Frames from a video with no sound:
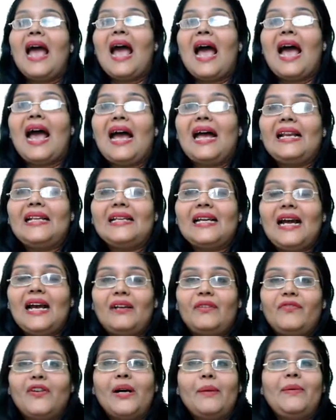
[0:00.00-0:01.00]
And
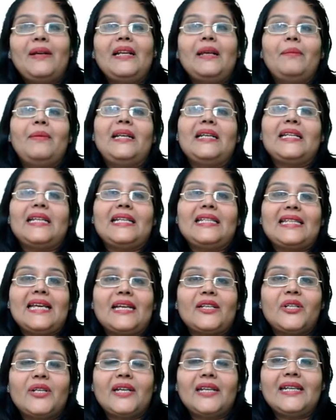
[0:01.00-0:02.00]
our verbal ability
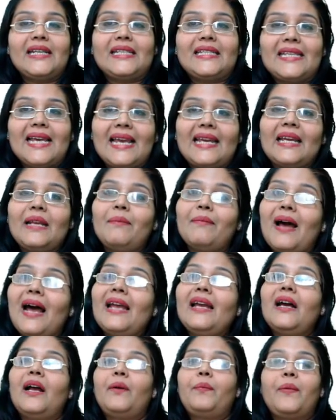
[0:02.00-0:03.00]
session is taken by
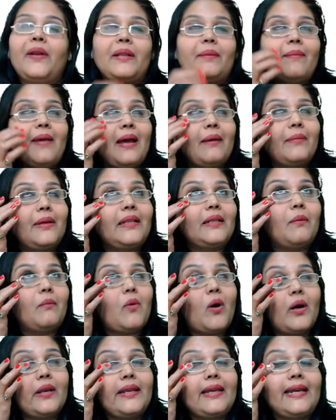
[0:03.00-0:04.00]
Harpreet ma'am in the
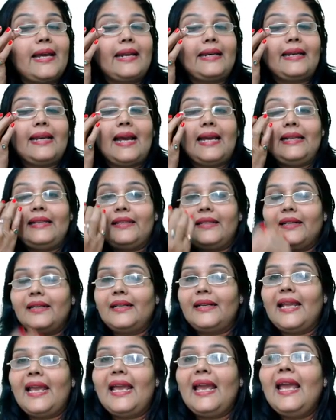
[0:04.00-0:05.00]
morning at nine
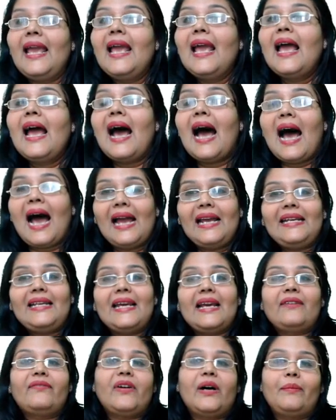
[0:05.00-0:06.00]
thirty. I
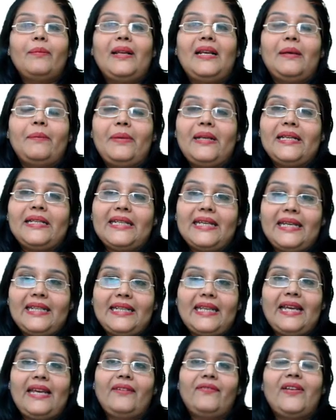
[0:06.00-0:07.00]
take verbal ability
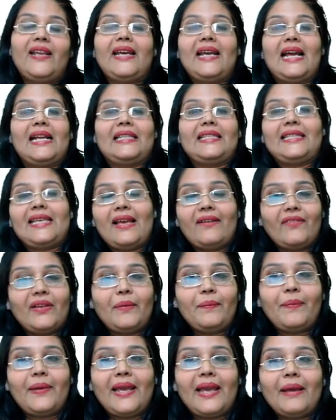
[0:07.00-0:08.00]
in the evening at
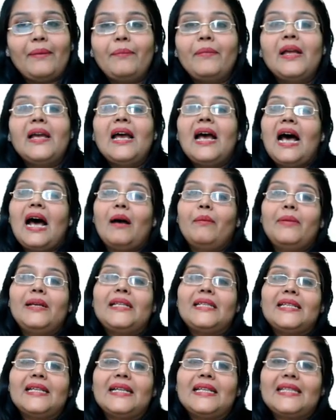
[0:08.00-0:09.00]
seven p m
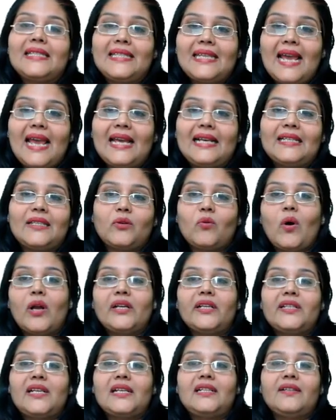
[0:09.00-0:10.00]
Amit sir takes
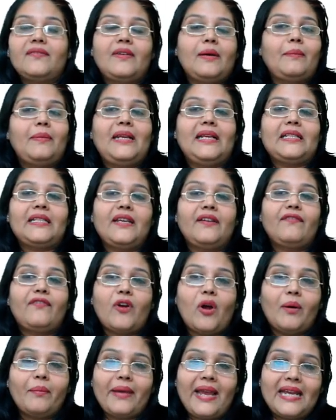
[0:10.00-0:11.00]
quantitative ability
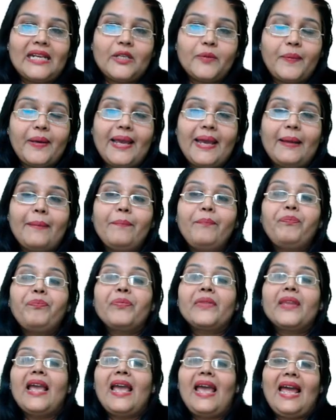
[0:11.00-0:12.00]
from eight p m
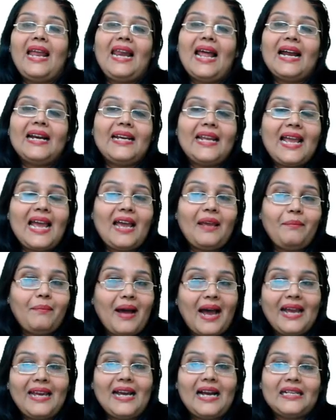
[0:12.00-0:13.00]
L R D I
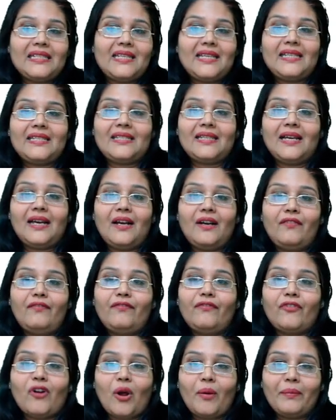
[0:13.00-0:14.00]
by Ashish sir
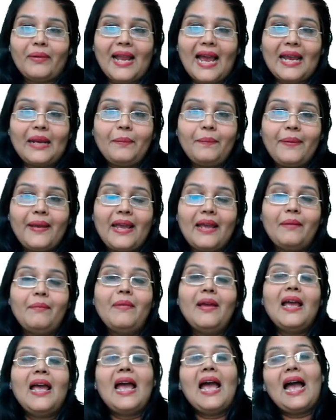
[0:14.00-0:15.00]
from nine p
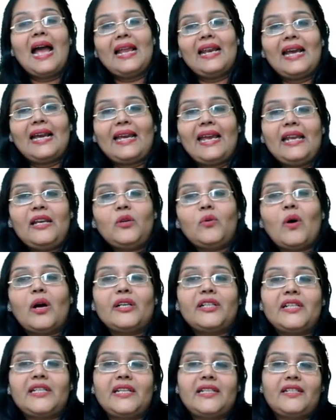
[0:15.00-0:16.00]
m And again,
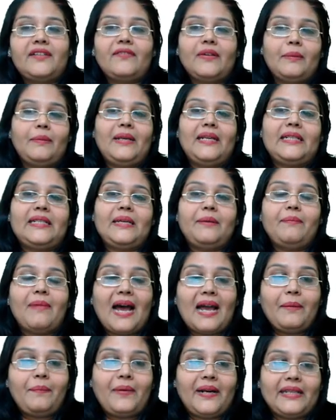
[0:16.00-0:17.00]
quantitative ability
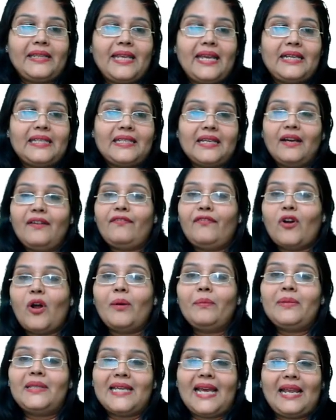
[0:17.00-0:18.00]
by Pratik sir
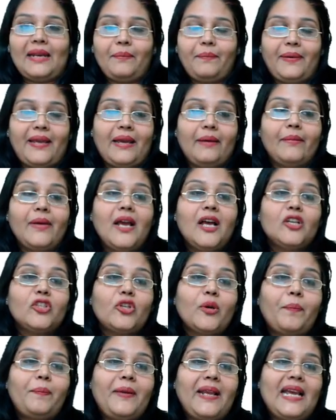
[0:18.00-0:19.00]
from ten p m
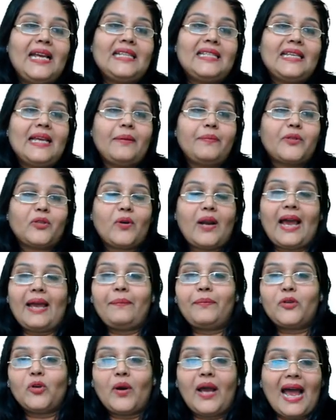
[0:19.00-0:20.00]
So please
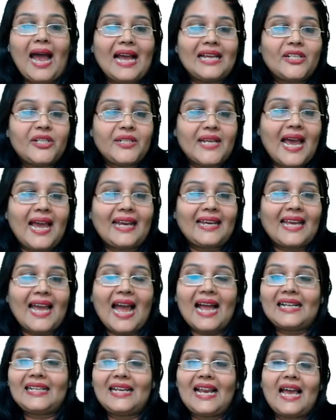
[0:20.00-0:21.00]
subscribe to hashtag
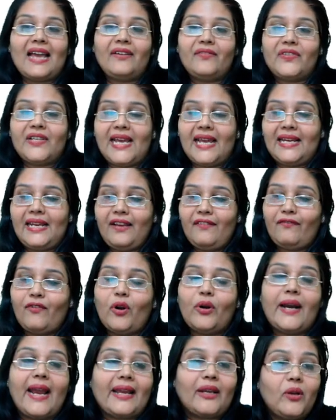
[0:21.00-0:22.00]
CatLiveDaily
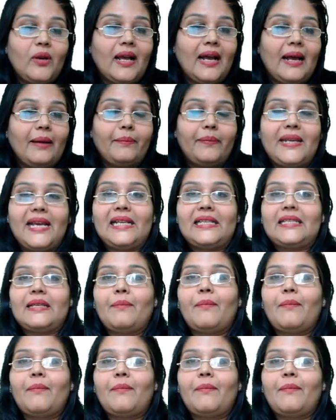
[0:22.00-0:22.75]
for regular updates